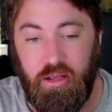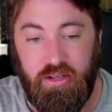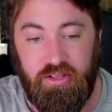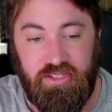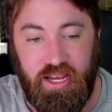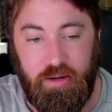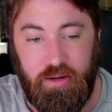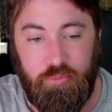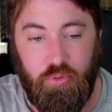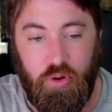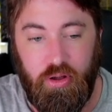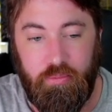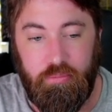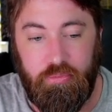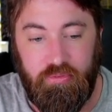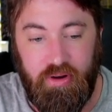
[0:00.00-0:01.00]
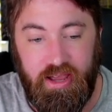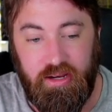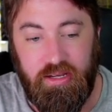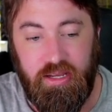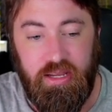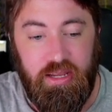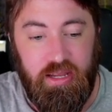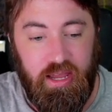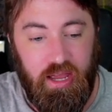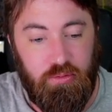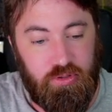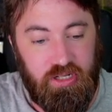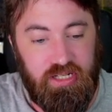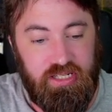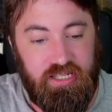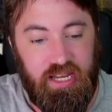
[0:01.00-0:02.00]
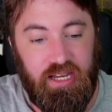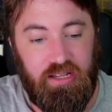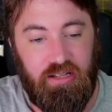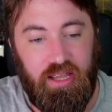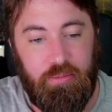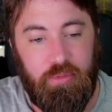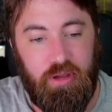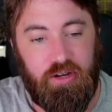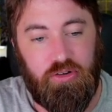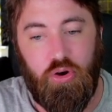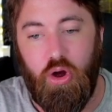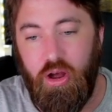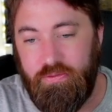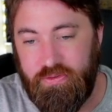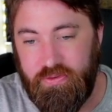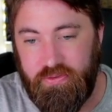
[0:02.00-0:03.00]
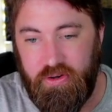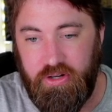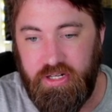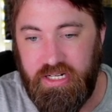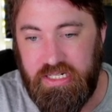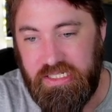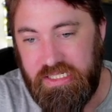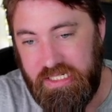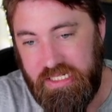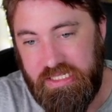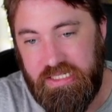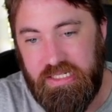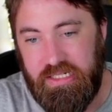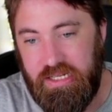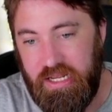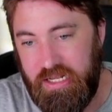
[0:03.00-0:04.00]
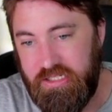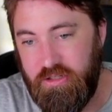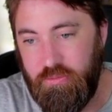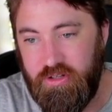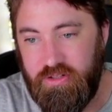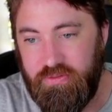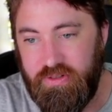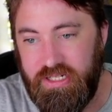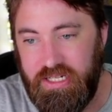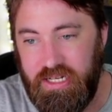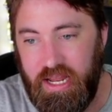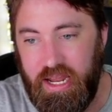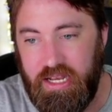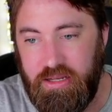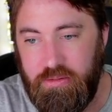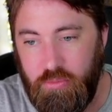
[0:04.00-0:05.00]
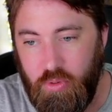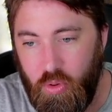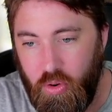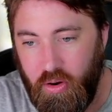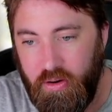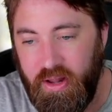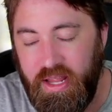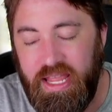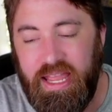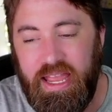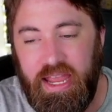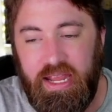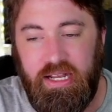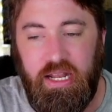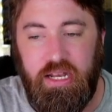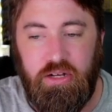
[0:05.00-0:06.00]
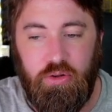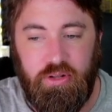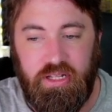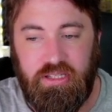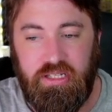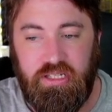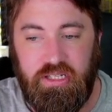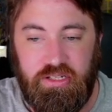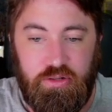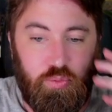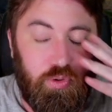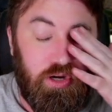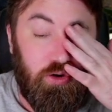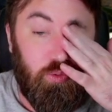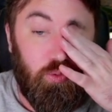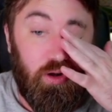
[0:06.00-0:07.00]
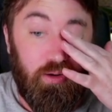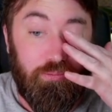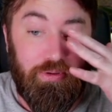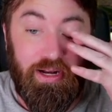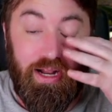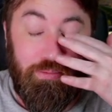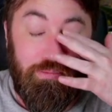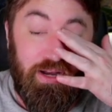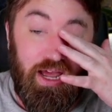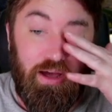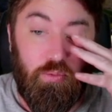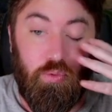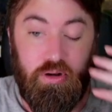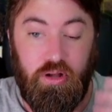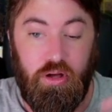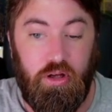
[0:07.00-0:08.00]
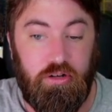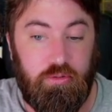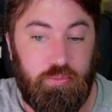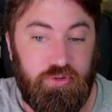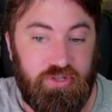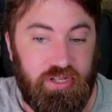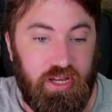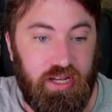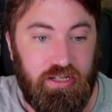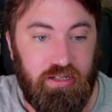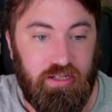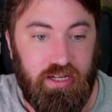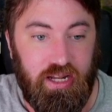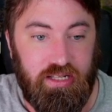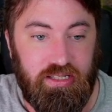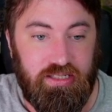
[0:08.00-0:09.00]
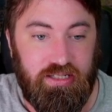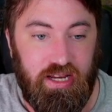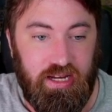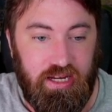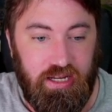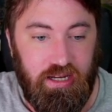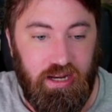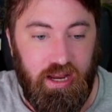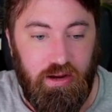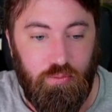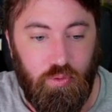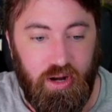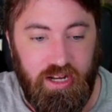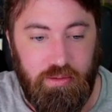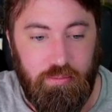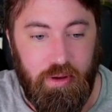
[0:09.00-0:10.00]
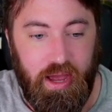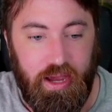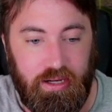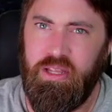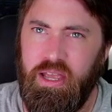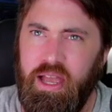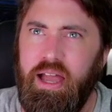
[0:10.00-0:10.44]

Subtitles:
Zach Bond back, and we're going to take linebacker off of our needs list, not so much of a need anymore. And I know that this is a weird one, but I'm not 100% against taking a running back.